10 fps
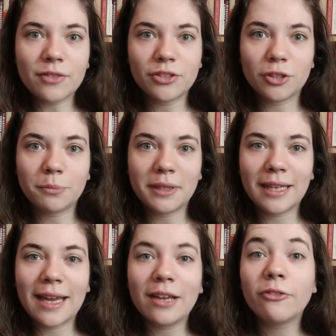Gave The
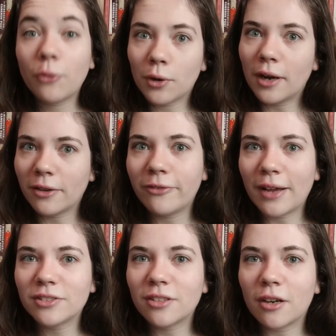Serpent King 4 out of
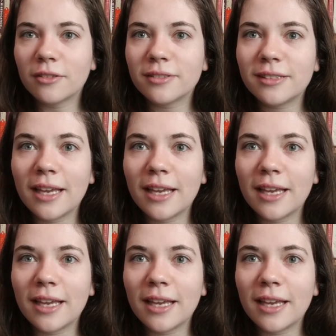5 stars.